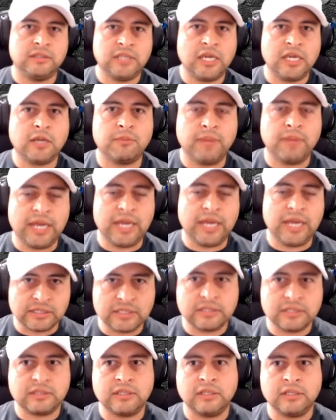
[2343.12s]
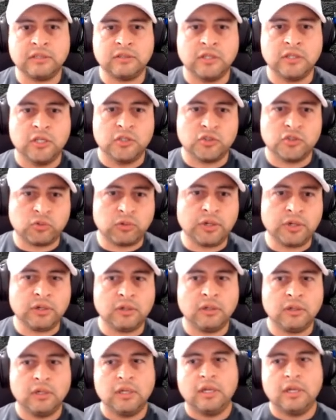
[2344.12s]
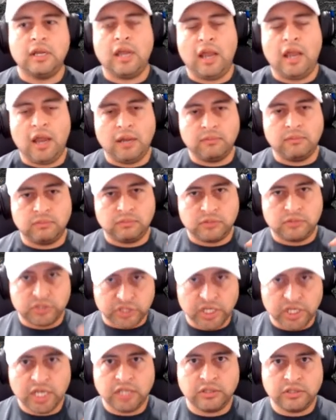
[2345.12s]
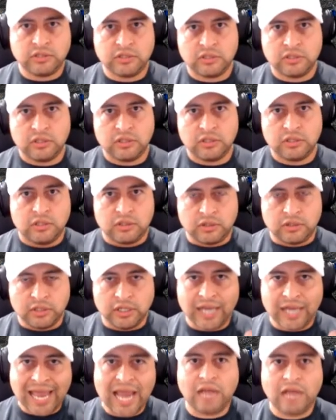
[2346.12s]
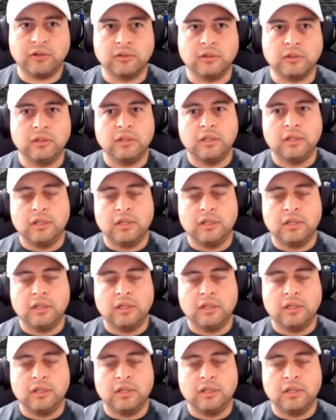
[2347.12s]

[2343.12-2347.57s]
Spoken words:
take my existing Twitter and change the handle.